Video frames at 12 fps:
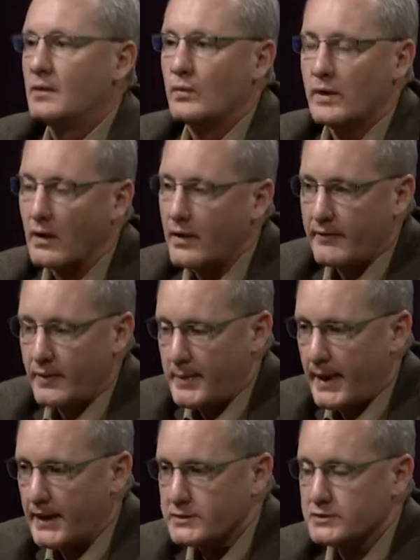We all have our
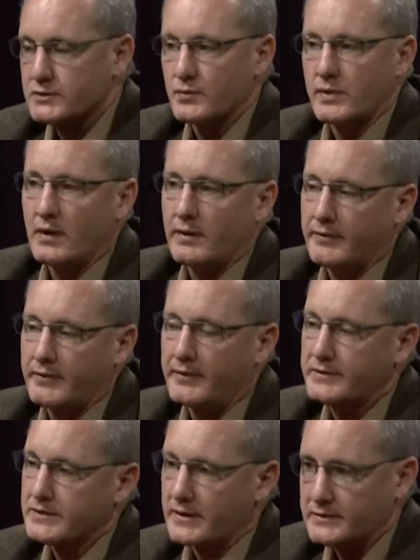passions. We all have the
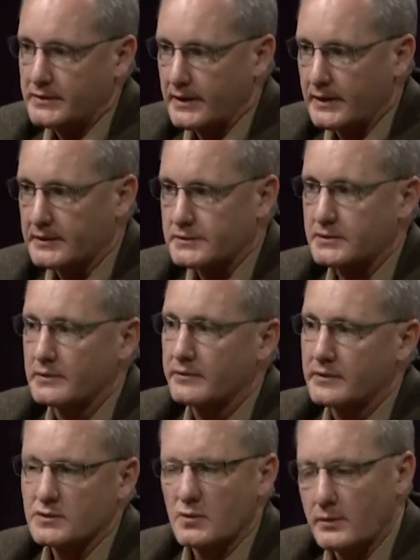things that excite us and the
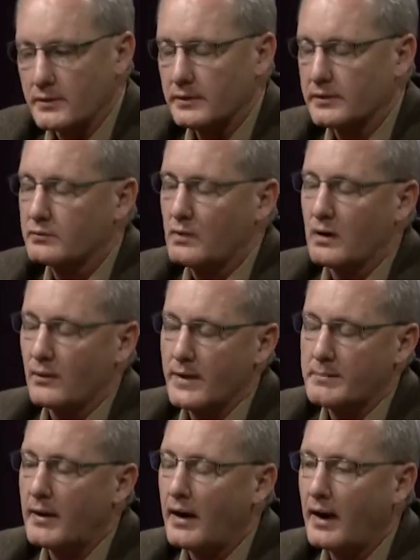things that we really throw our
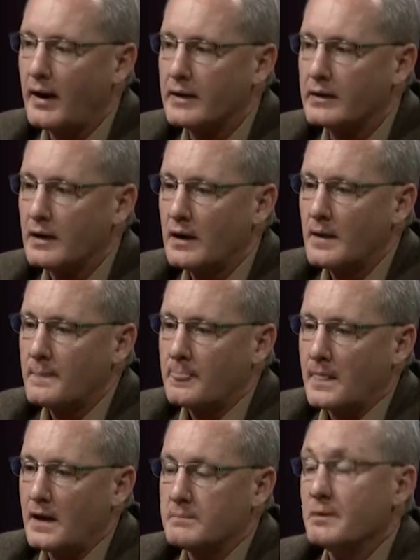weight behind.
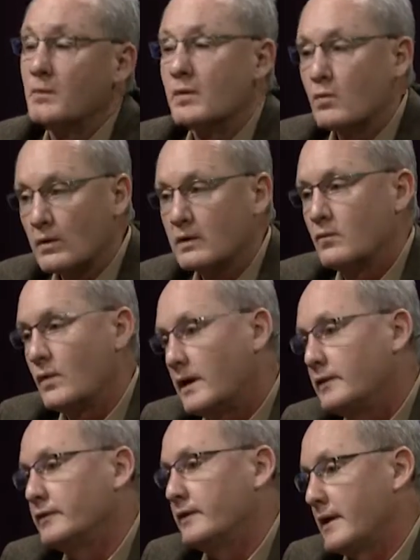But we work
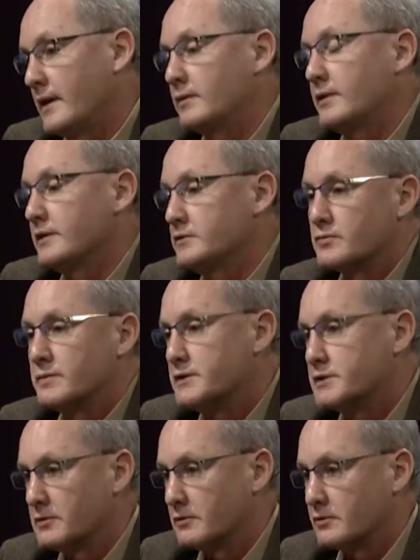well together as a
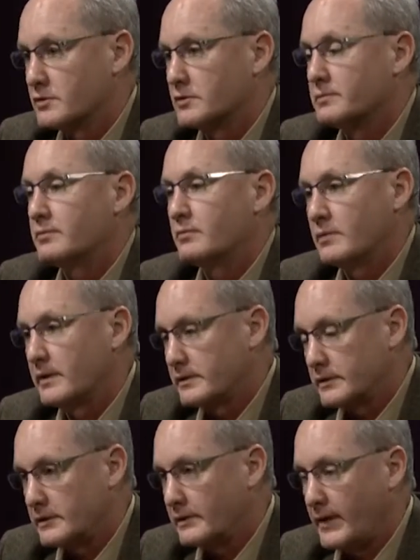regional group, whether
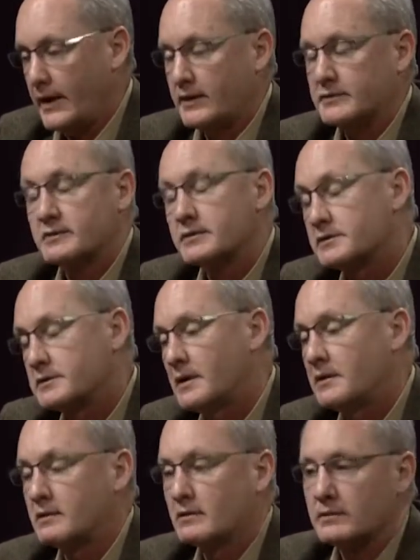you're in the House or the
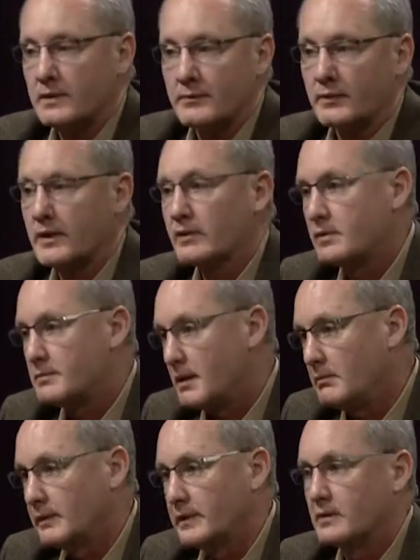Senate or Democrat or
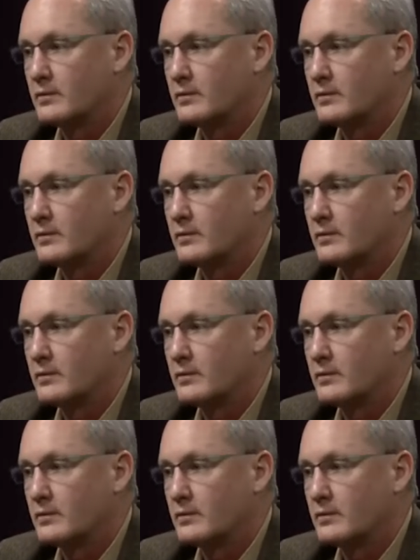Republican.